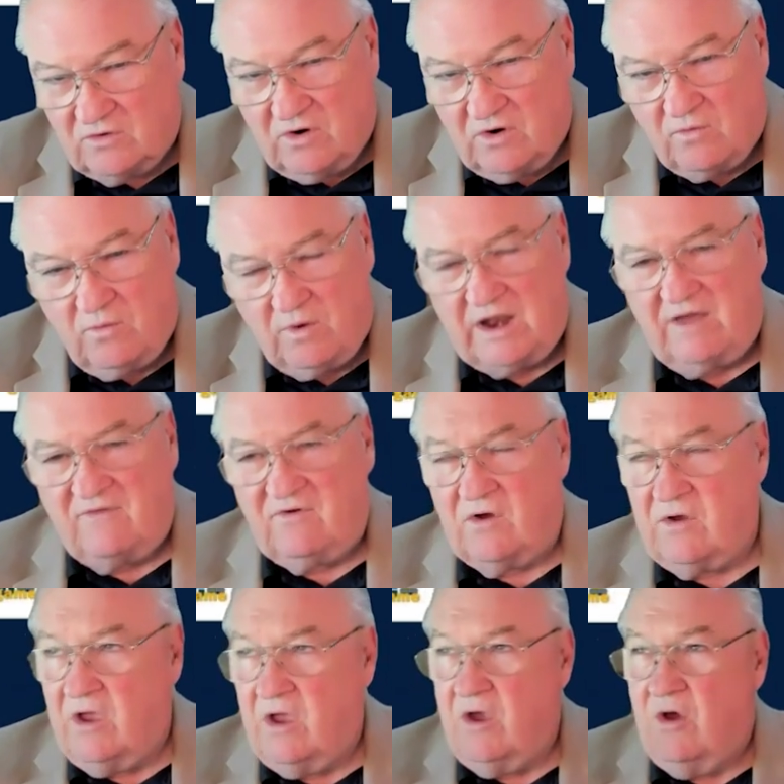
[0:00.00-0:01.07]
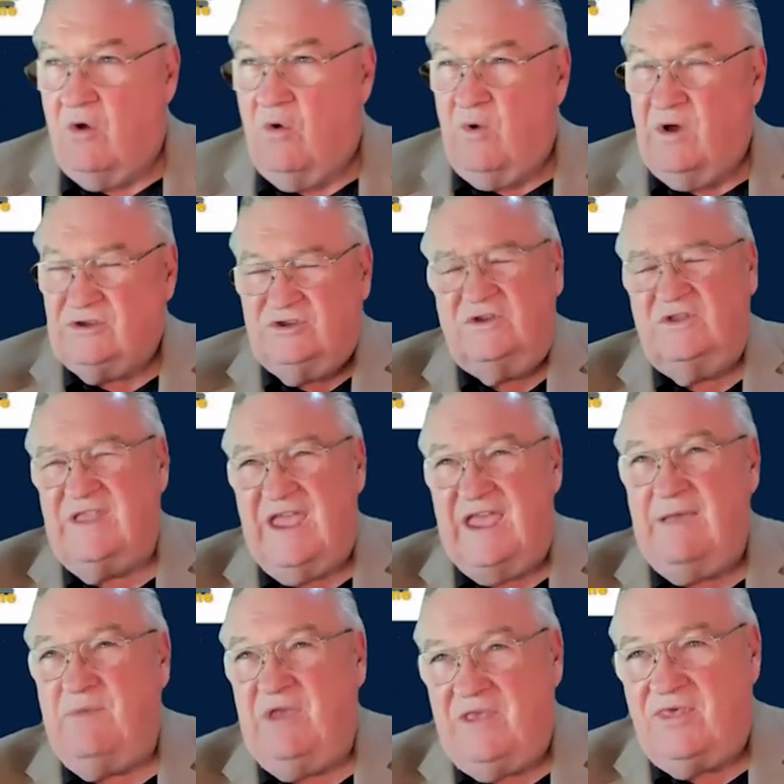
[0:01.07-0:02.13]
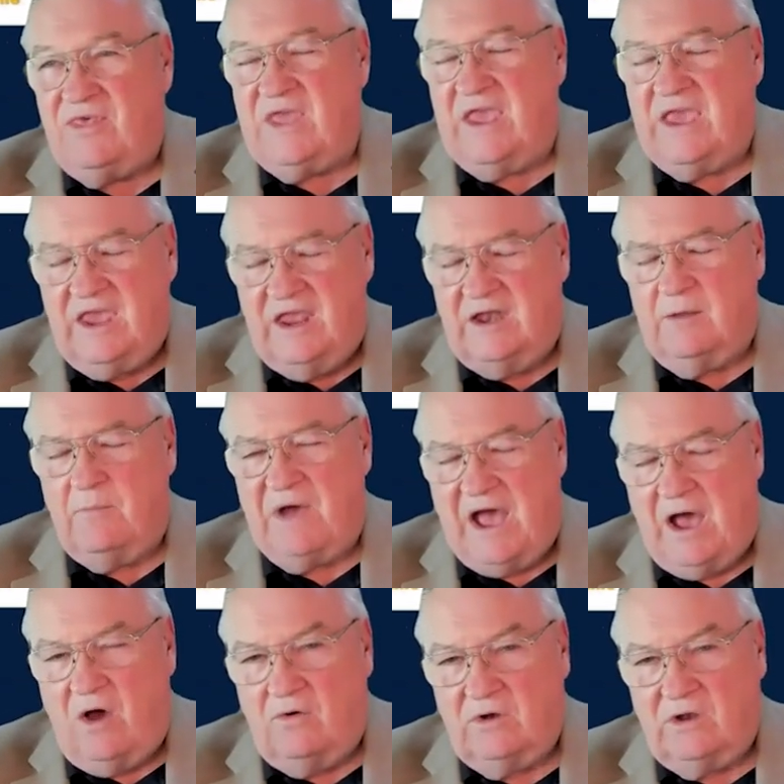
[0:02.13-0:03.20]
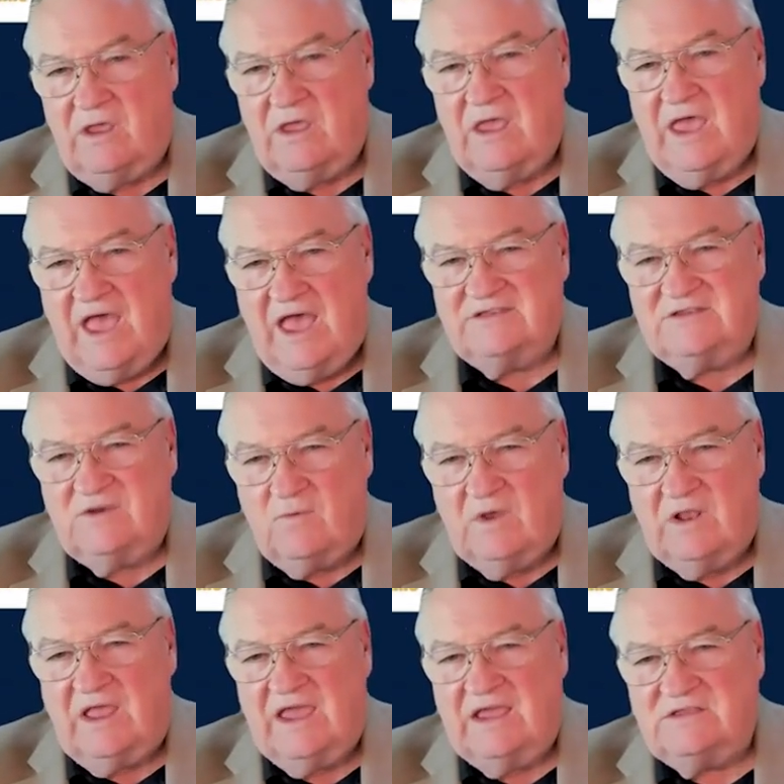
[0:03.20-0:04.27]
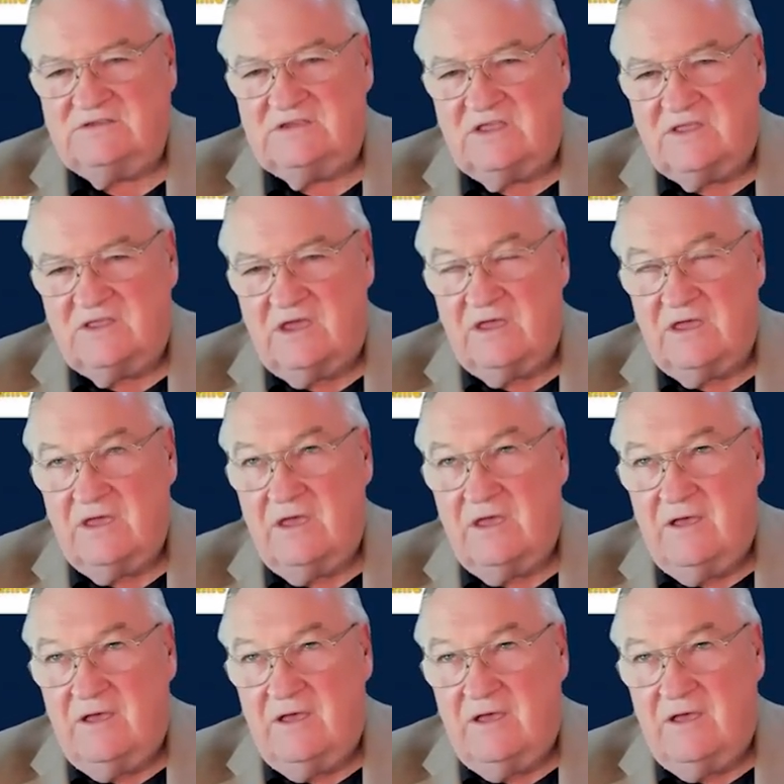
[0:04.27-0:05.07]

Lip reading: or whatever. What should they be thinking about as it relates to the